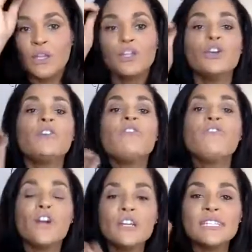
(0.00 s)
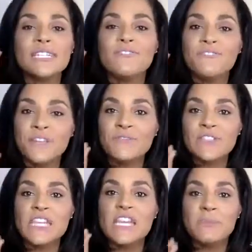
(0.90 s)
your first
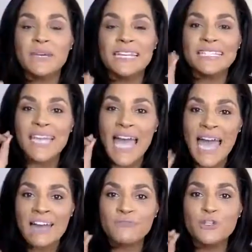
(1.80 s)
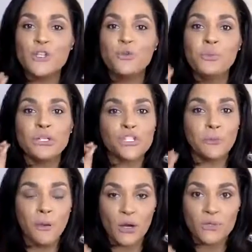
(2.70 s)
15 minutes after you put
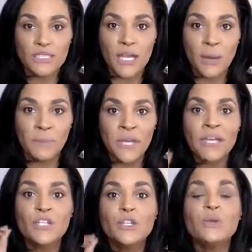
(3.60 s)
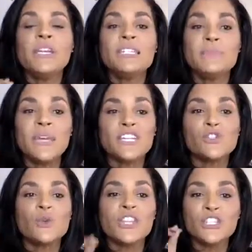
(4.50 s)
your post up, you need to make
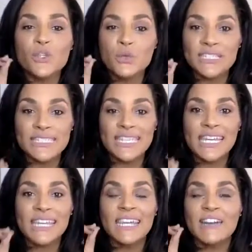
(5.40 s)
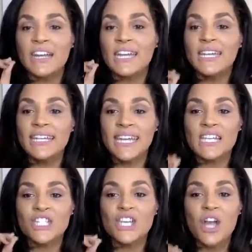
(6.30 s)
sure that you are sitting there
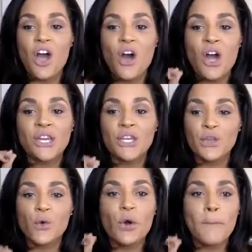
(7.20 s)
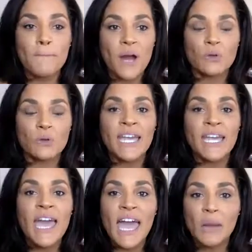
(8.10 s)
engaging on your post.
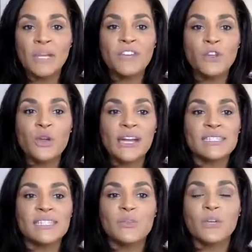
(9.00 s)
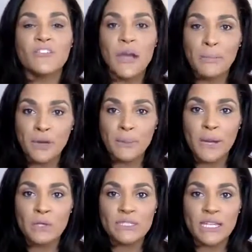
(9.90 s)
How many of you guys see whenever I put a
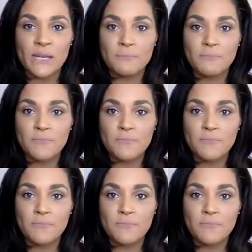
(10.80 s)
post up?